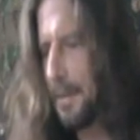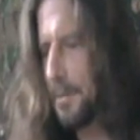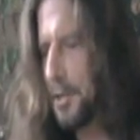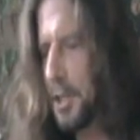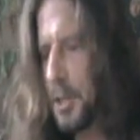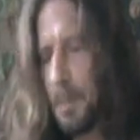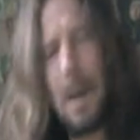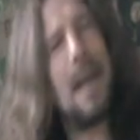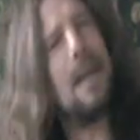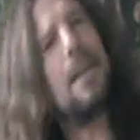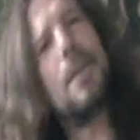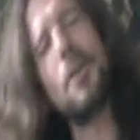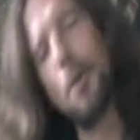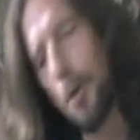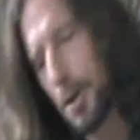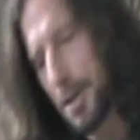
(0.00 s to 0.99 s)
have
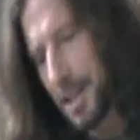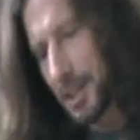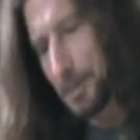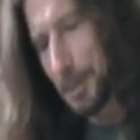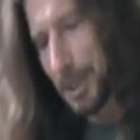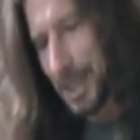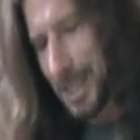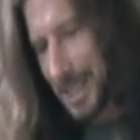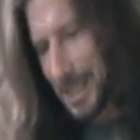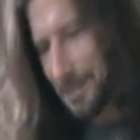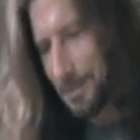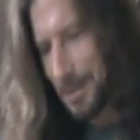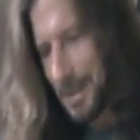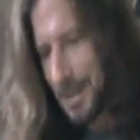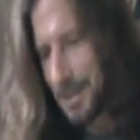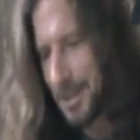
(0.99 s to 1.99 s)
suspended your
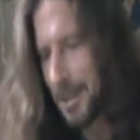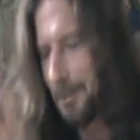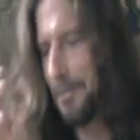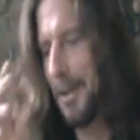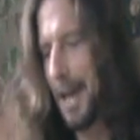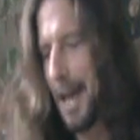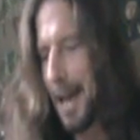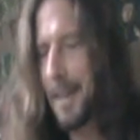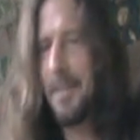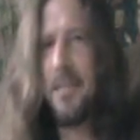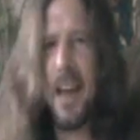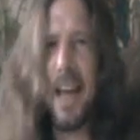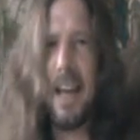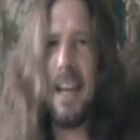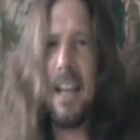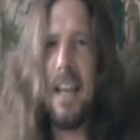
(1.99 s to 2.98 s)
disbelief to the fact
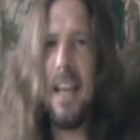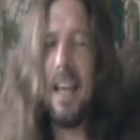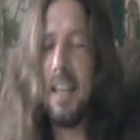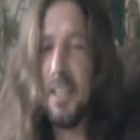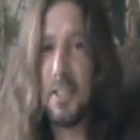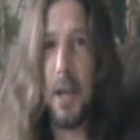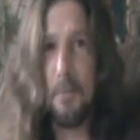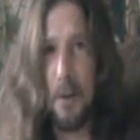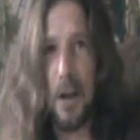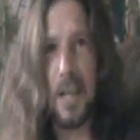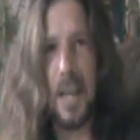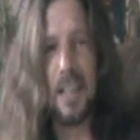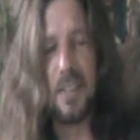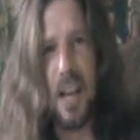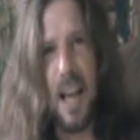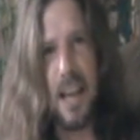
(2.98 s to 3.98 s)
that it is a
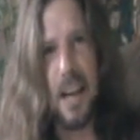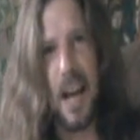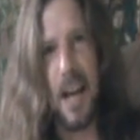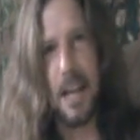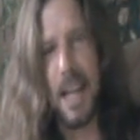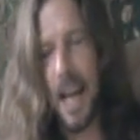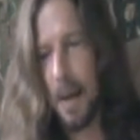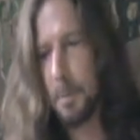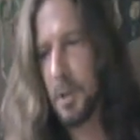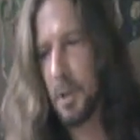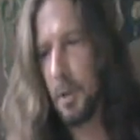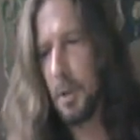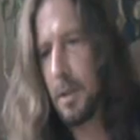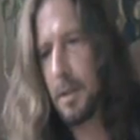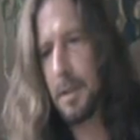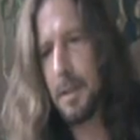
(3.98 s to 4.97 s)
fucking cyanide capsule.